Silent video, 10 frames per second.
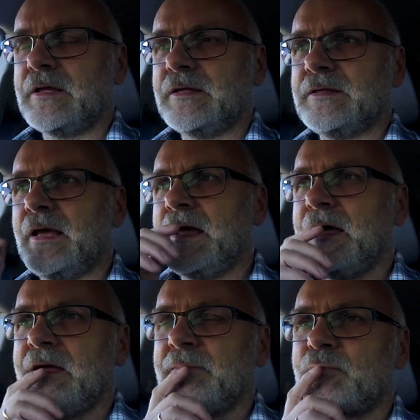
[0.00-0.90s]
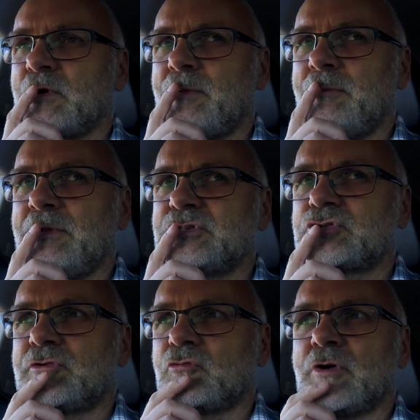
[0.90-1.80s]
Yeah, I probably
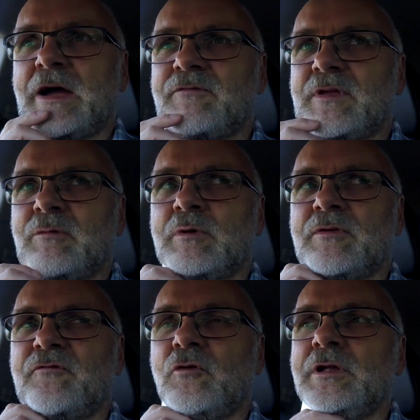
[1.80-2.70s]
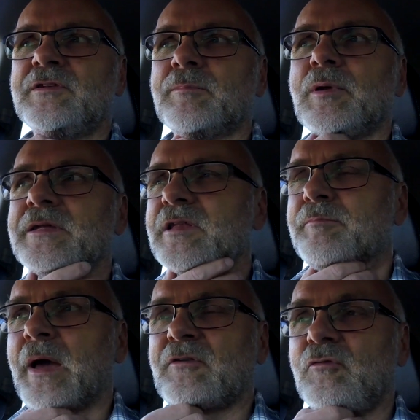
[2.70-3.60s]
should arrive there with a fully
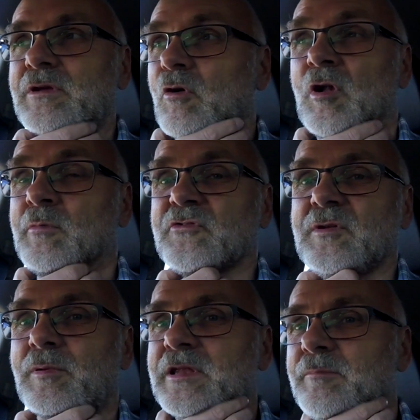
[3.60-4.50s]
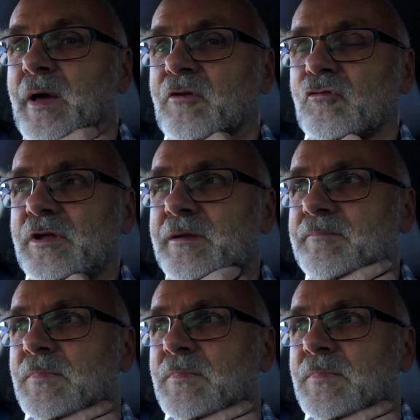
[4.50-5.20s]
depleted battery or almost depleted battery.